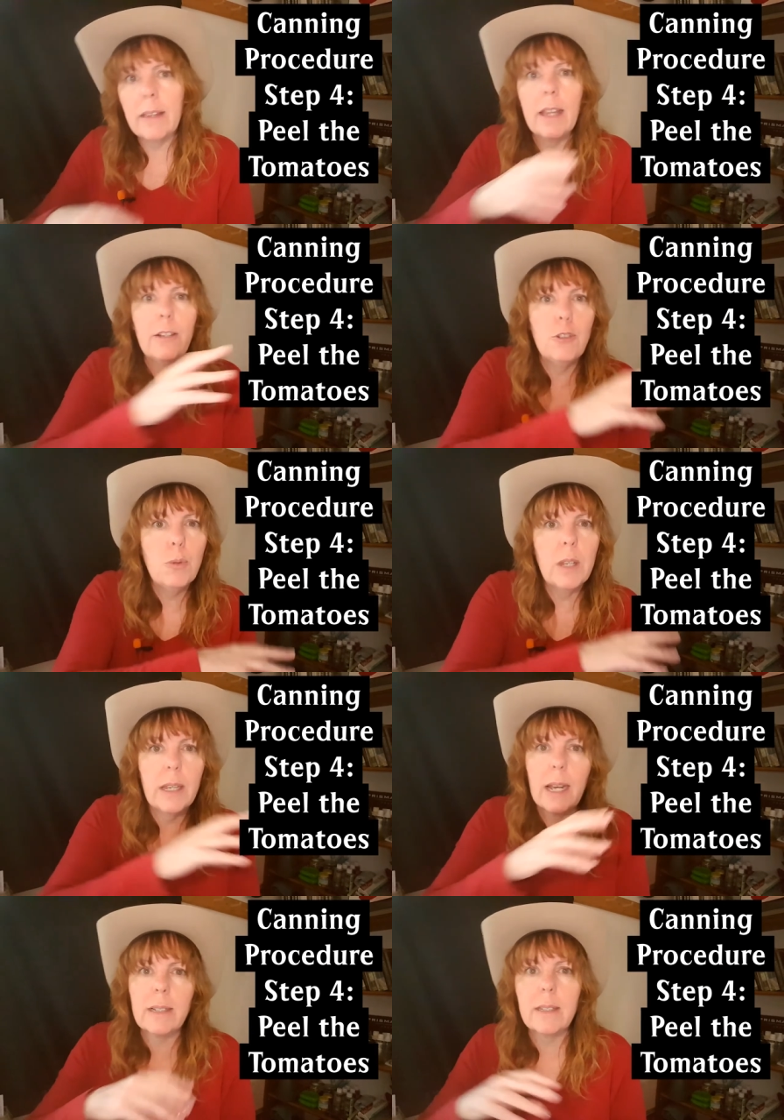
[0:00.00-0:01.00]
and then do the
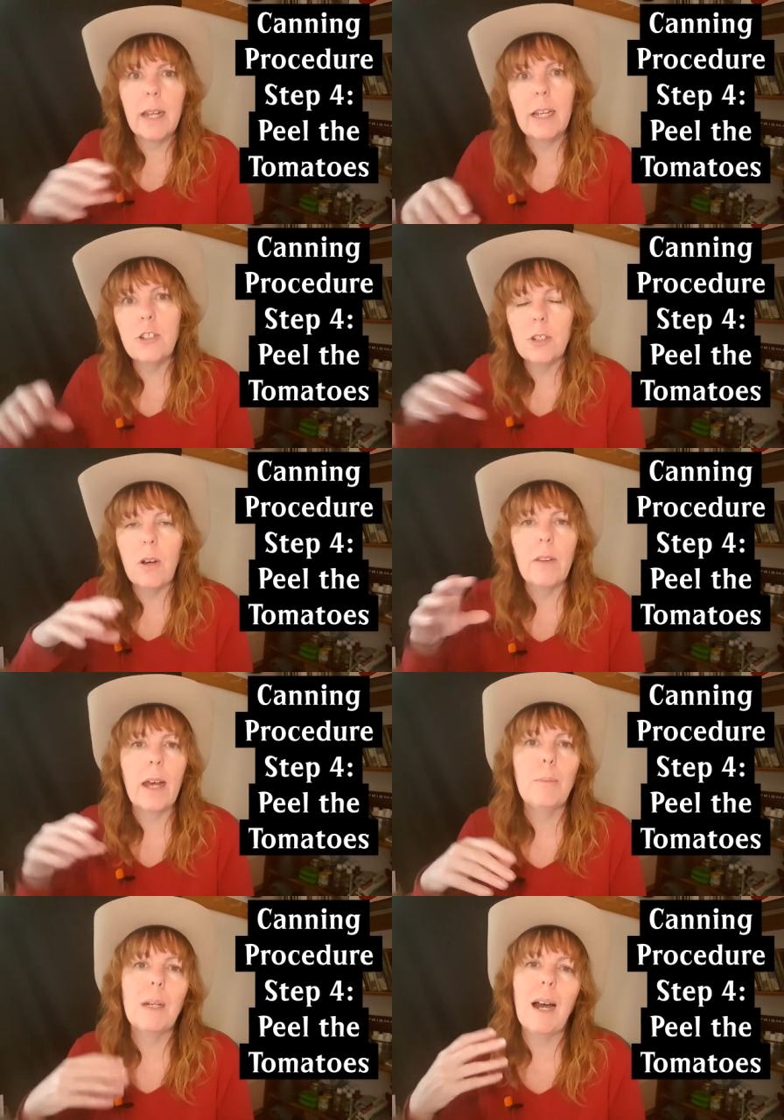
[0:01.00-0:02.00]
next stage and all
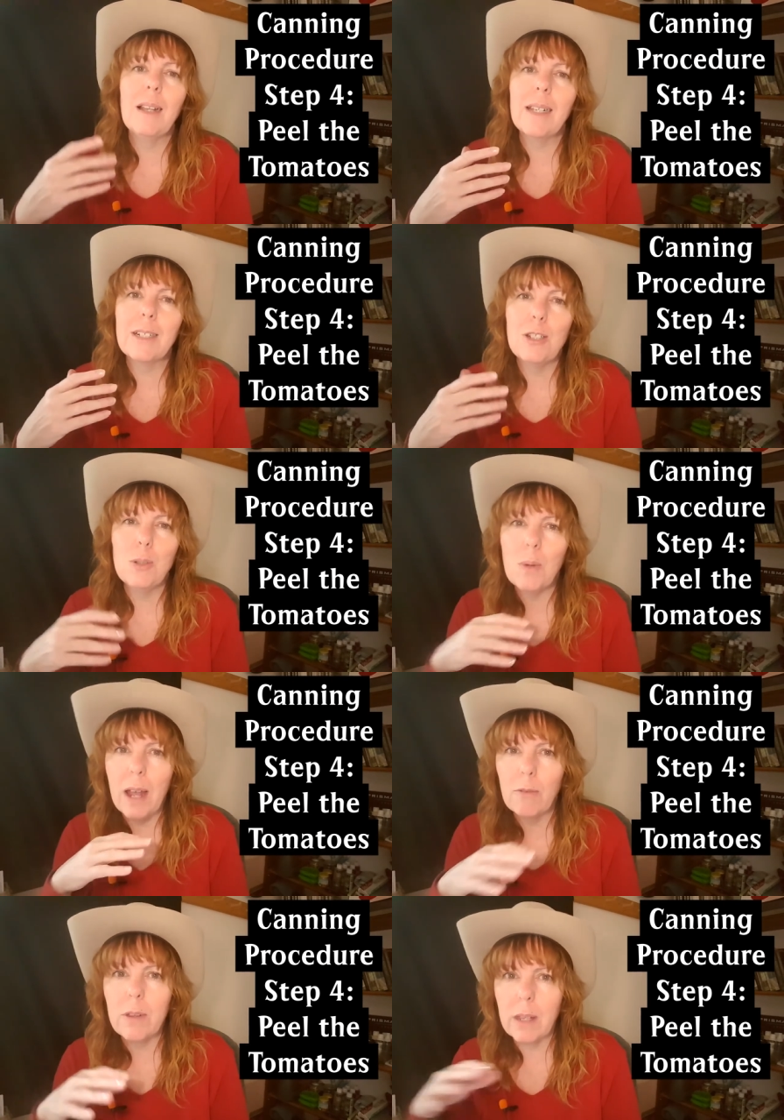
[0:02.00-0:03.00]
that, but I like to do
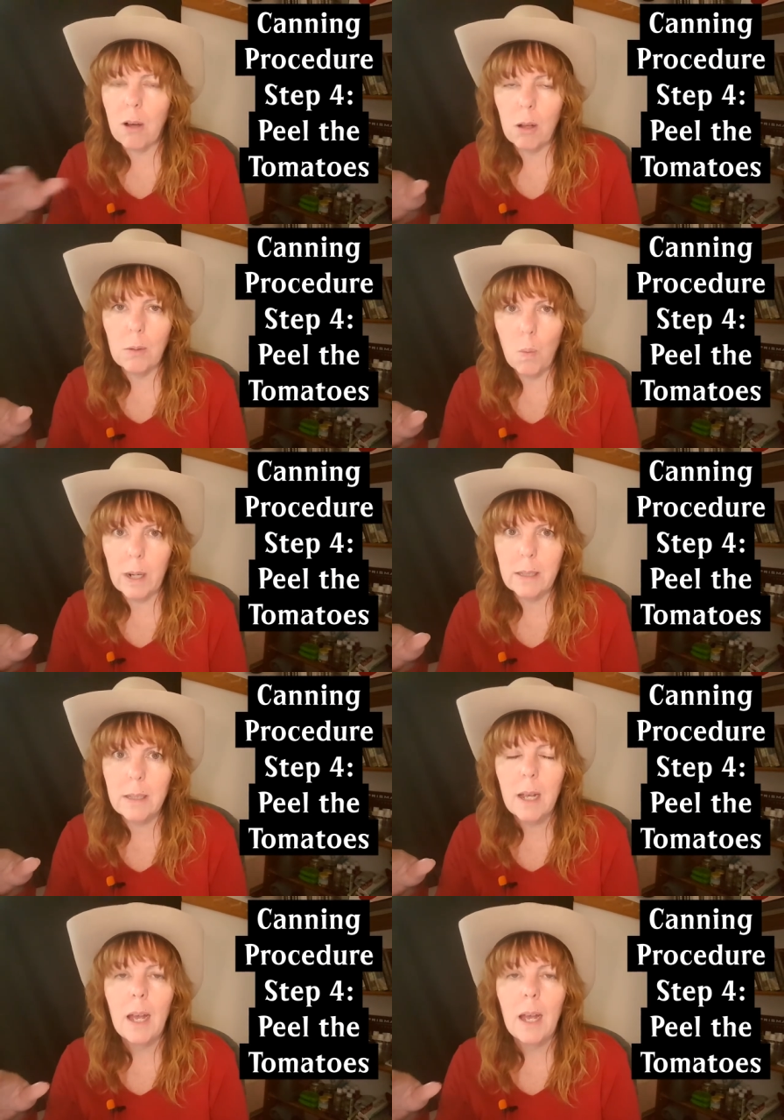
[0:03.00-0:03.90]
everything all at once.